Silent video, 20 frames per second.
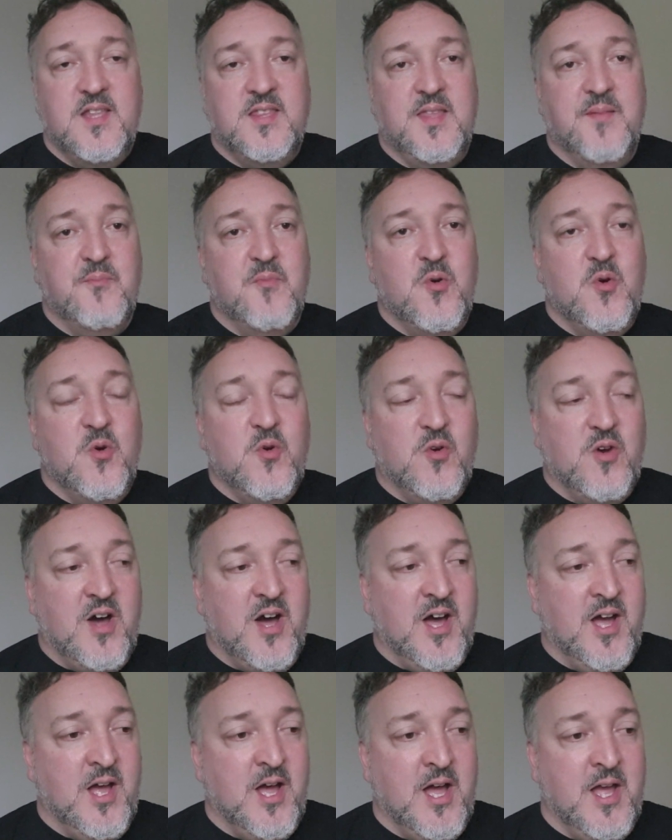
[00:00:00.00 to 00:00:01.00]
The more
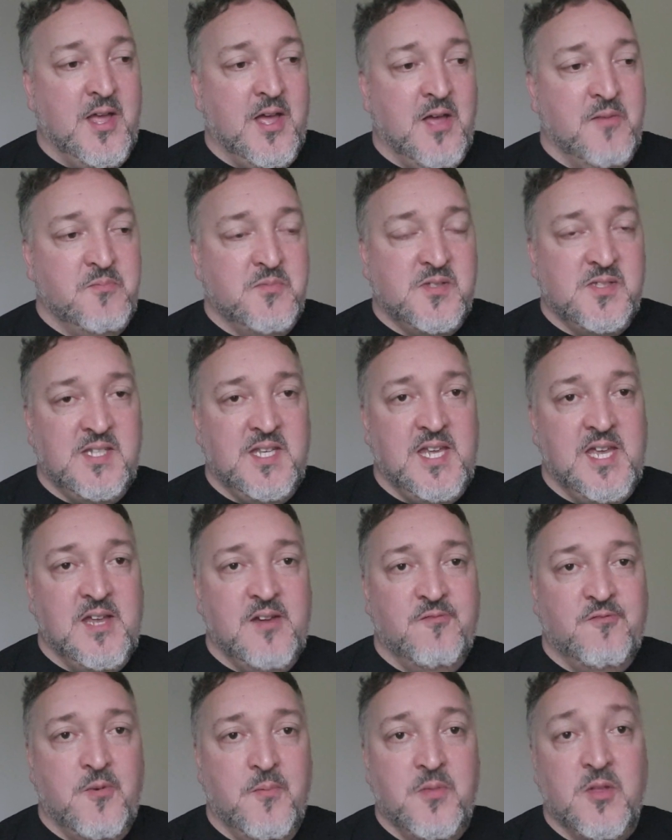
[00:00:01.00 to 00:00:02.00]
I'm
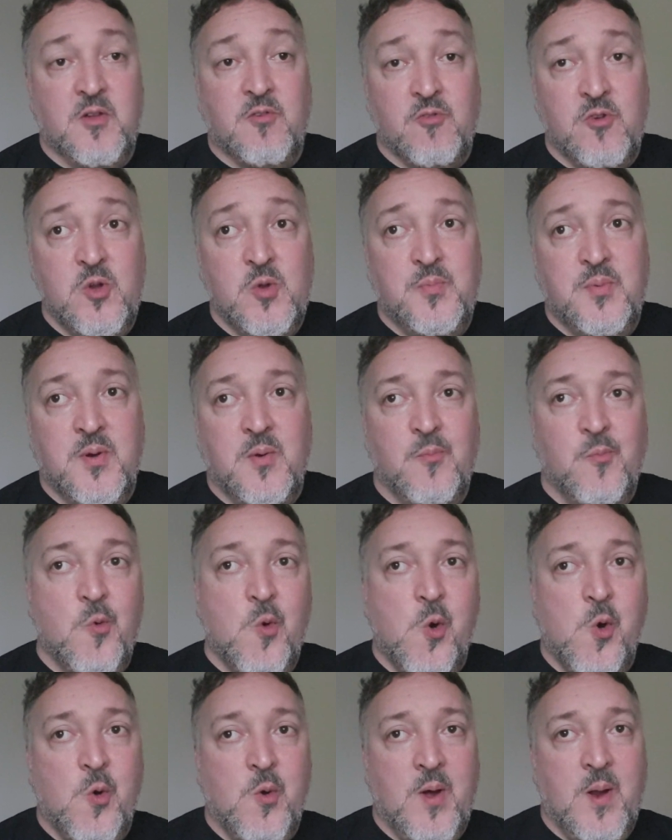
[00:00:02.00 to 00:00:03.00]
seeing from the group,
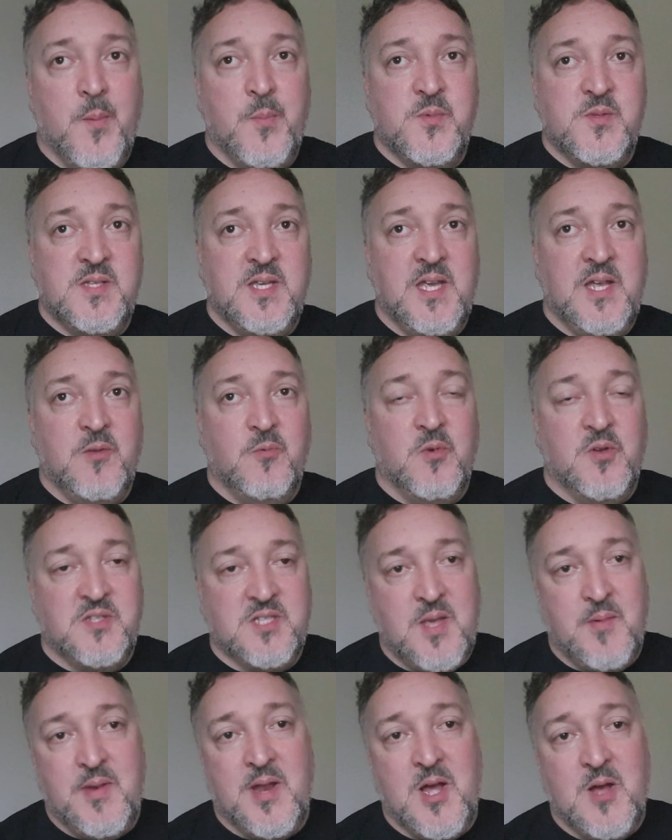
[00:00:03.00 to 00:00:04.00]
more I'm seeing what's
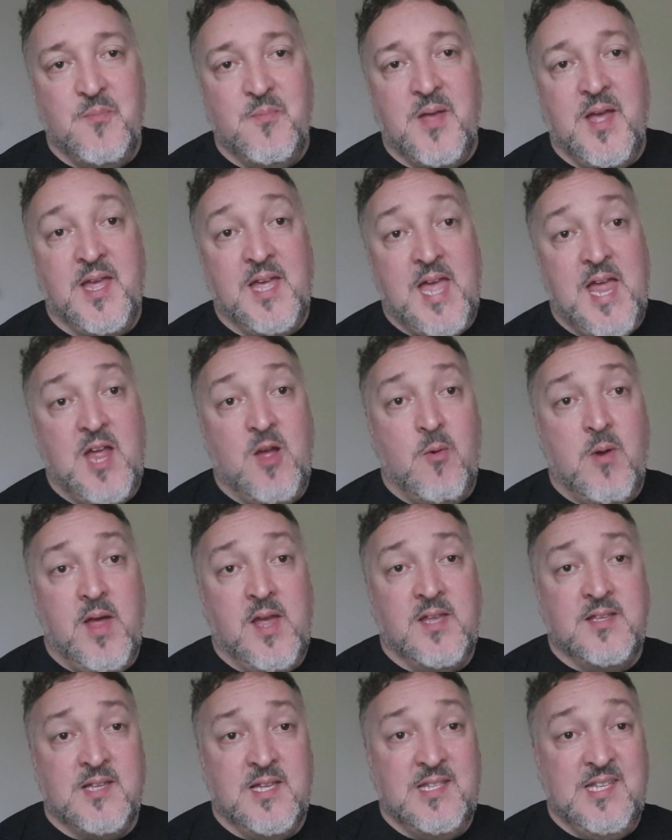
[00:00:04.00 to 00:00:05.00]
coming out, I'm getting
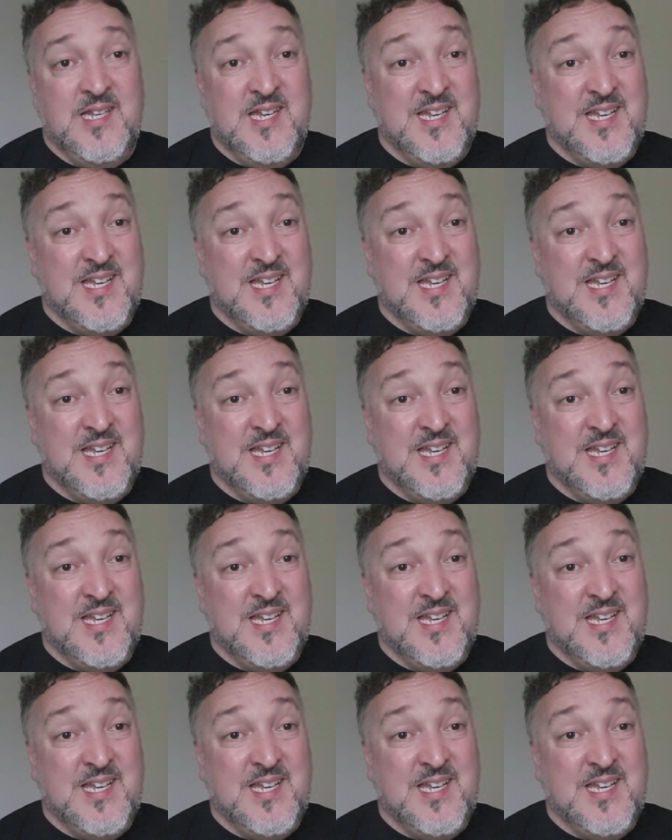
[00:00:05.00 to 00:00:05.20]
quite excited.